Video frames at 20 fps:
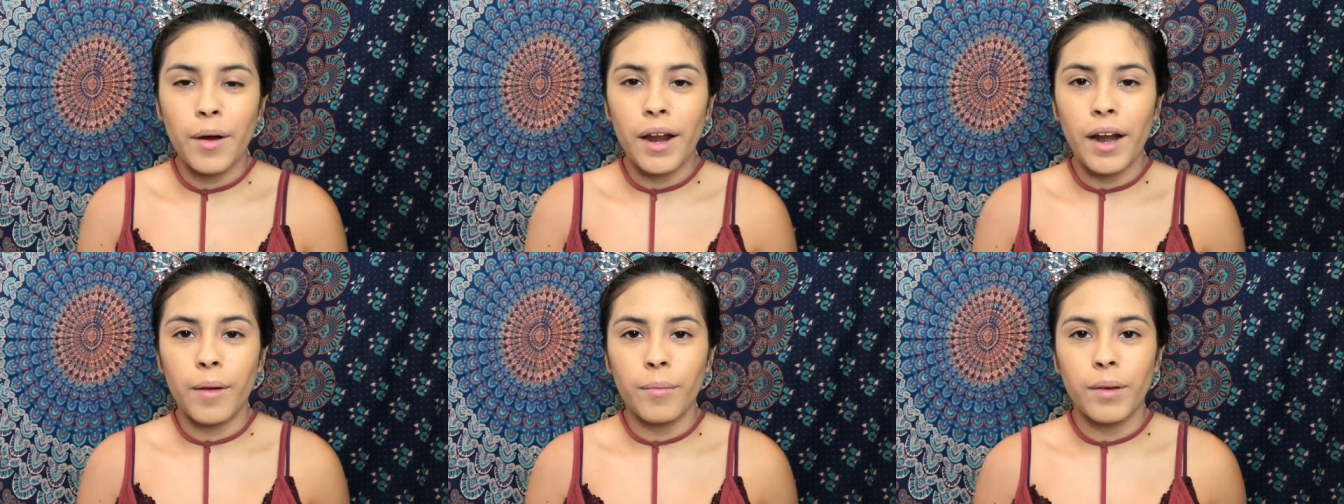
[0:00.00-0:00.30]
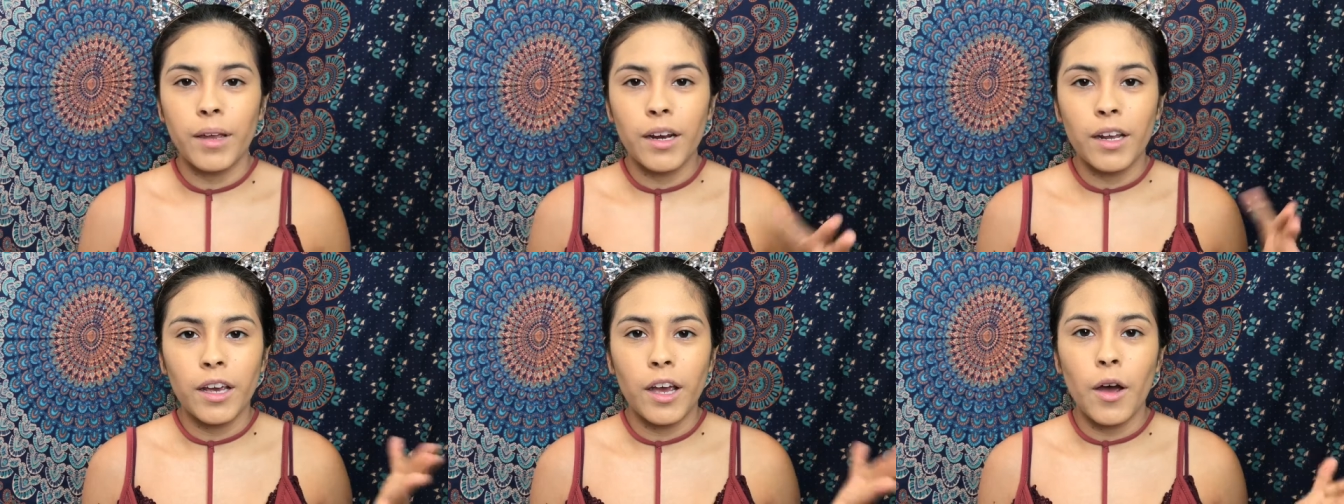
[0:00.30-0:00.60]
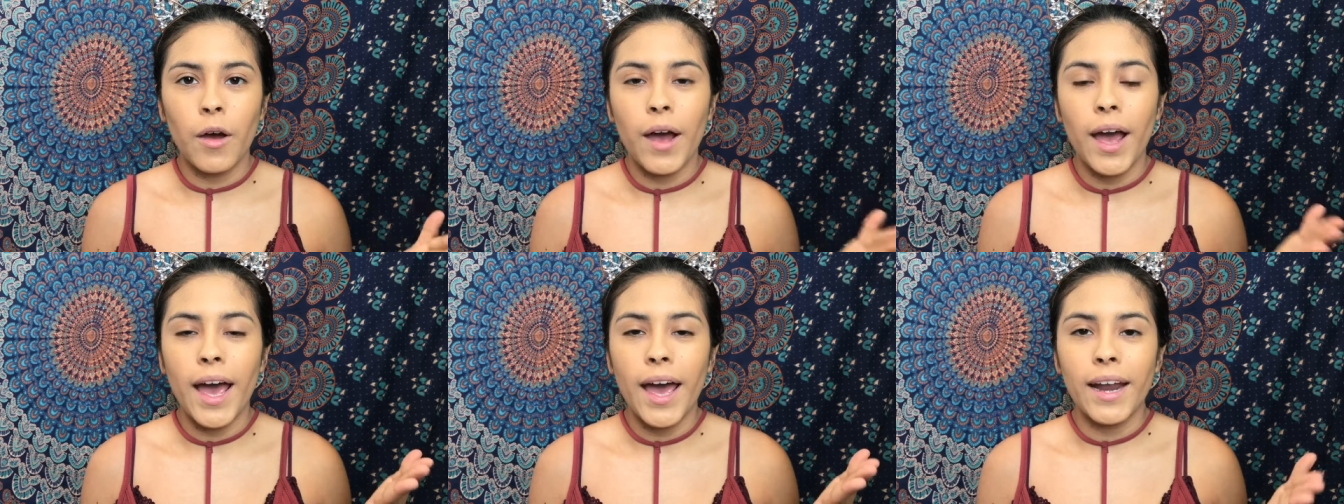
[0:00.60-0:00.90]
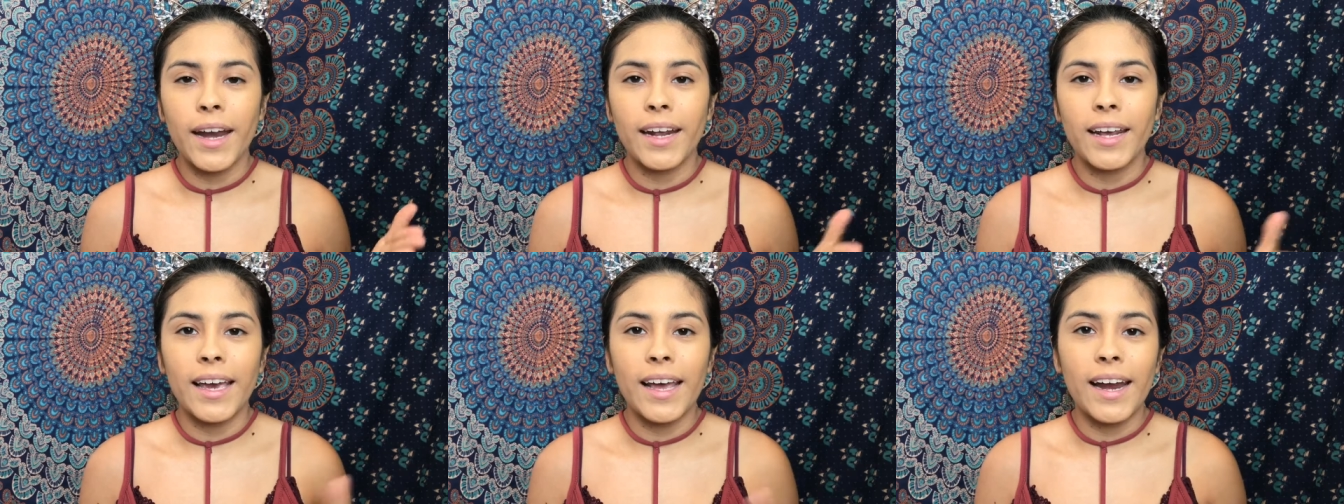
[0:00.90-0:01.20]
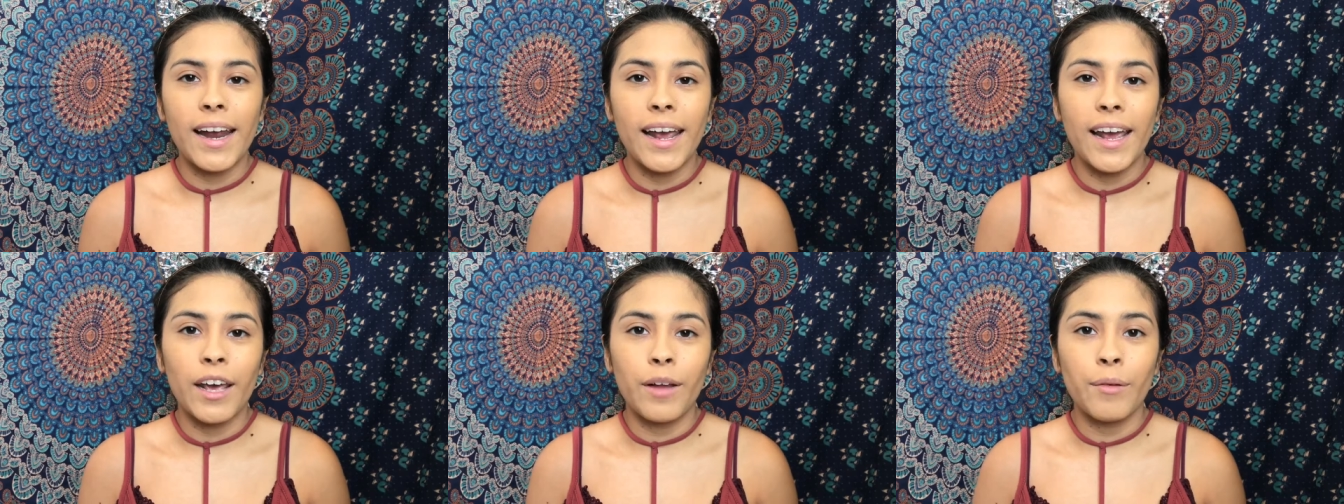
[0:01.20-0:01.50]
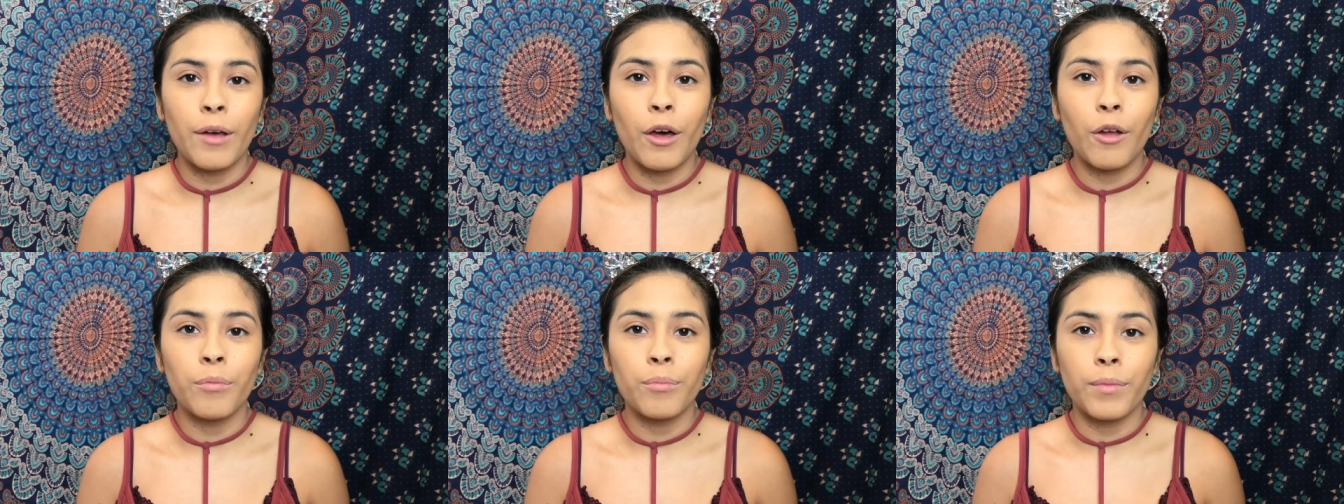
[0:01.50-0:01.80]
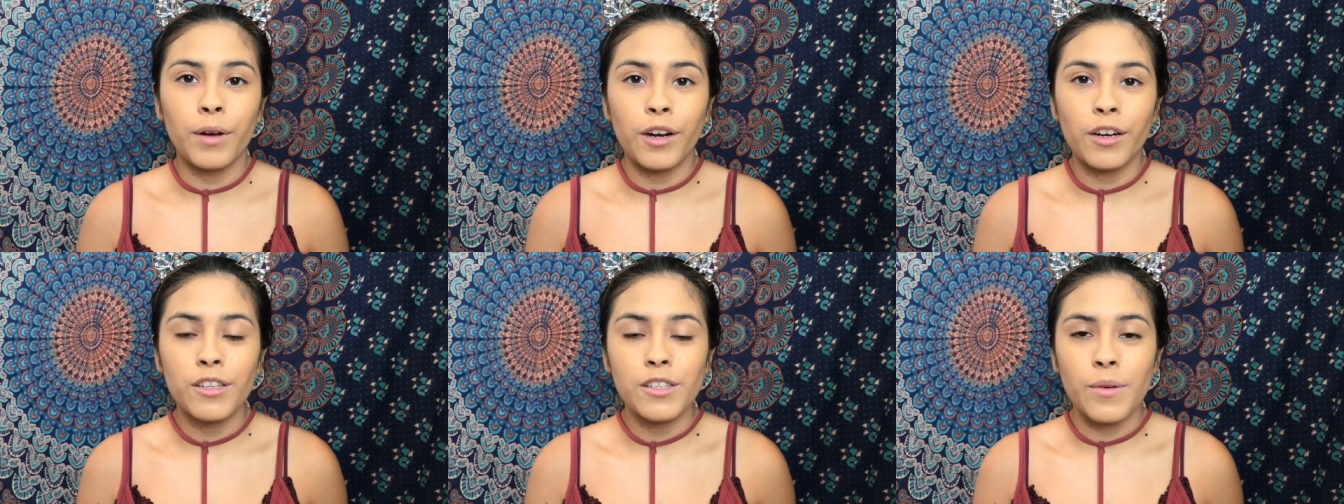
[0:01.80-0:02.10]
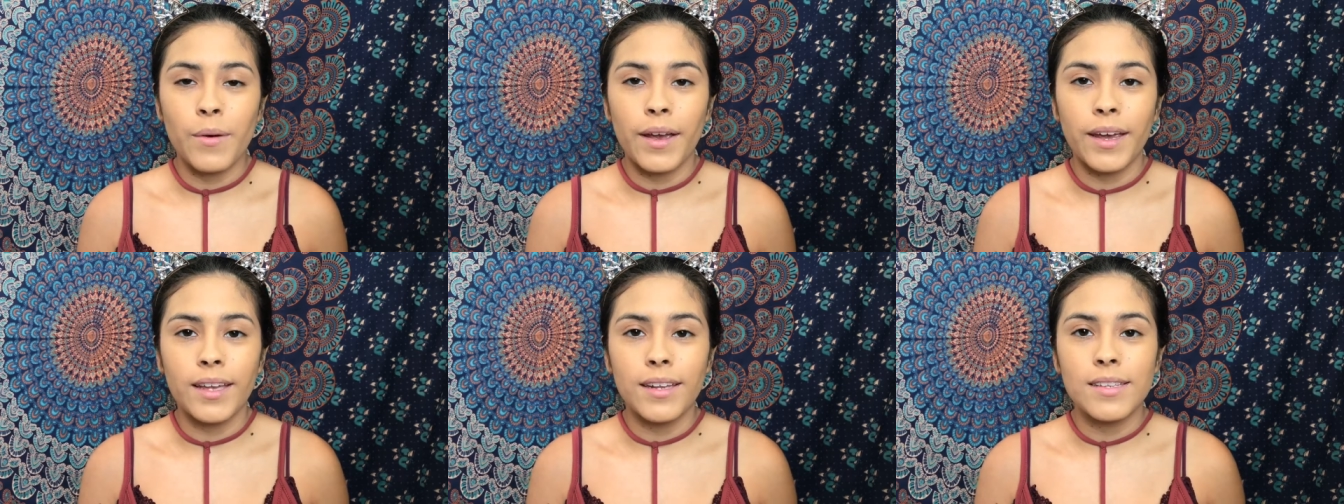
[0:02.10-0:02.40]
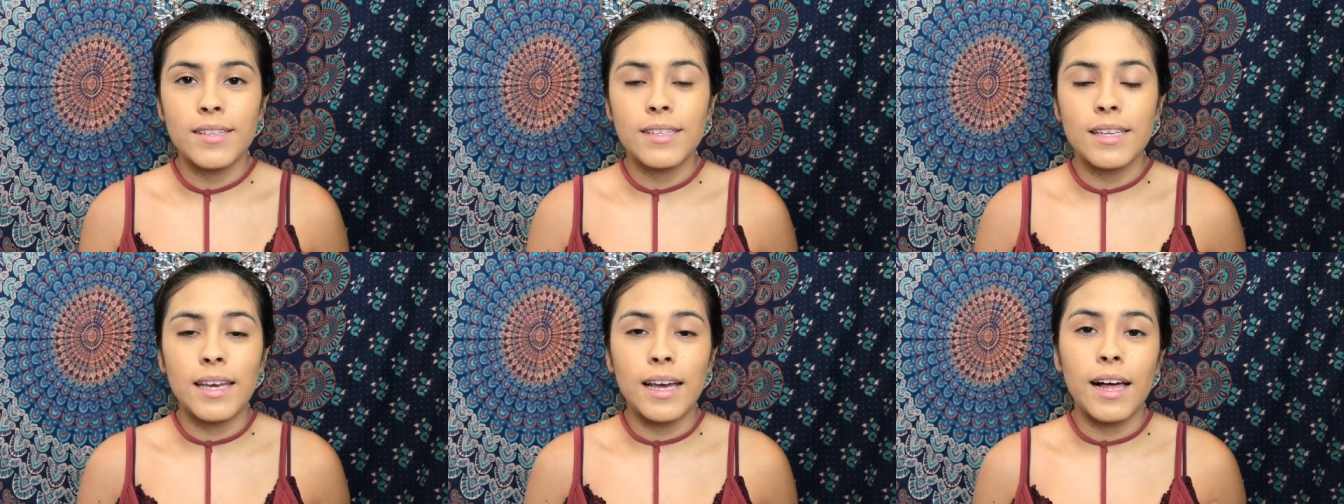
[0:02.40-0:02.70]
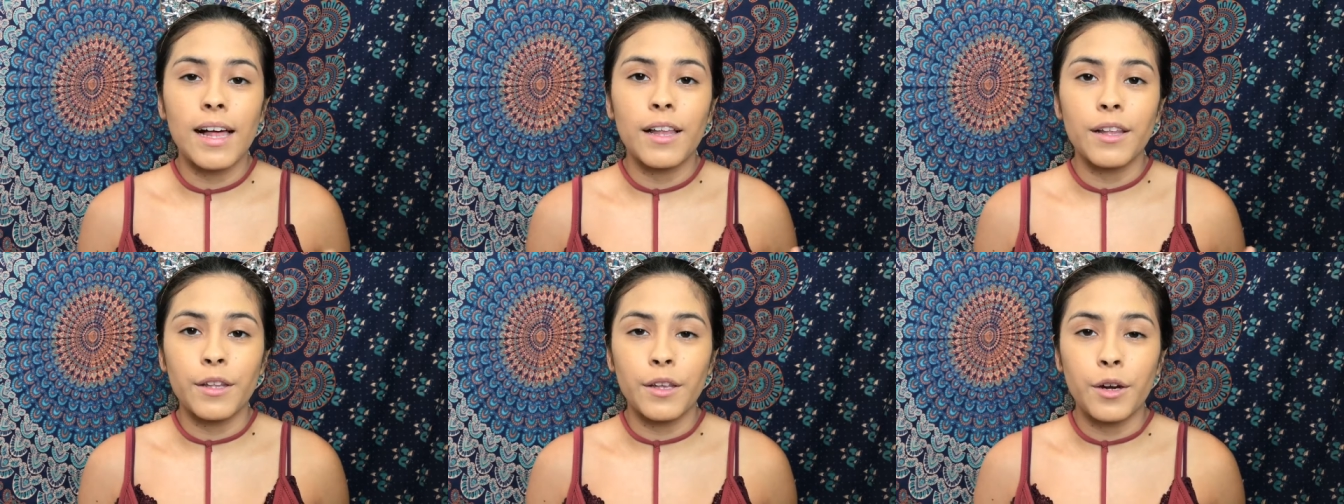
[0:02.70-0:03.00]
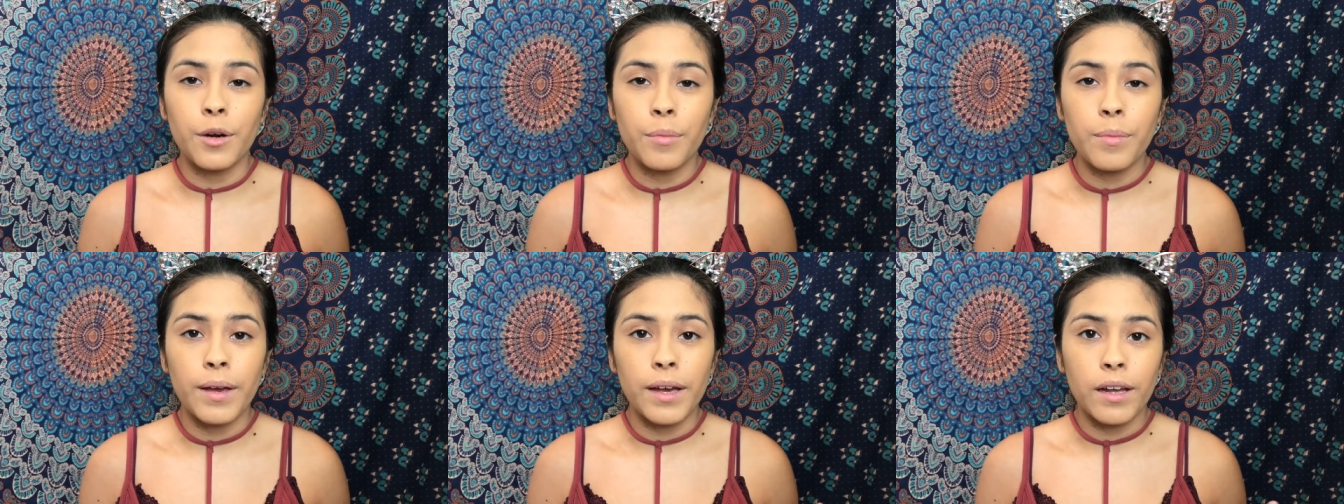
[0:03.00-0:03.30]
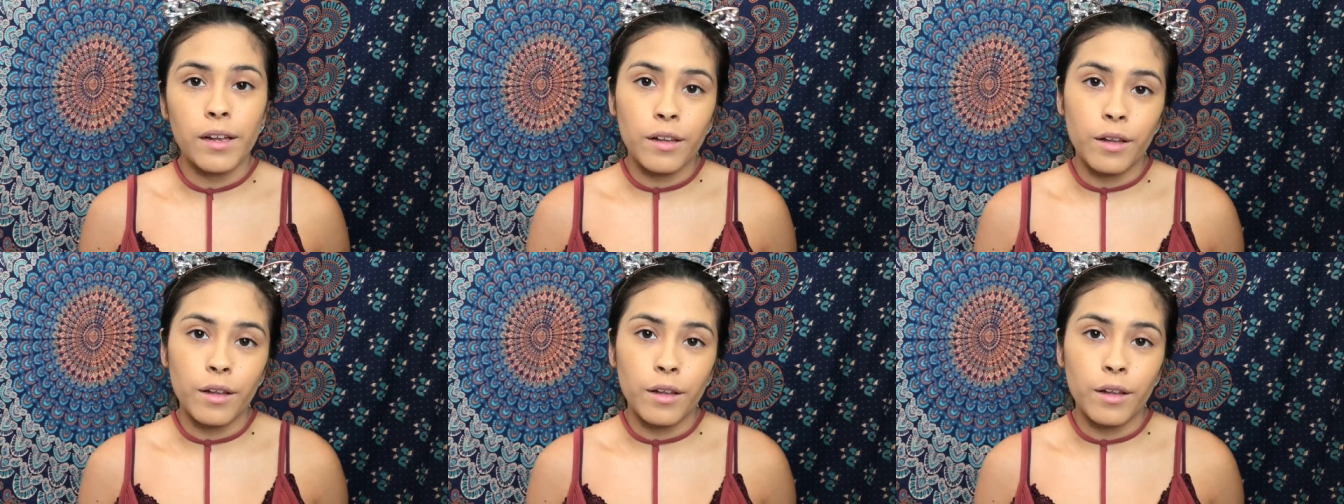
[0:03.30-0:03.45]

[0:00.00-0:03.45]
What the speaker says: and I'm going to go ahead and get a handheld mirror so I can see it a little bit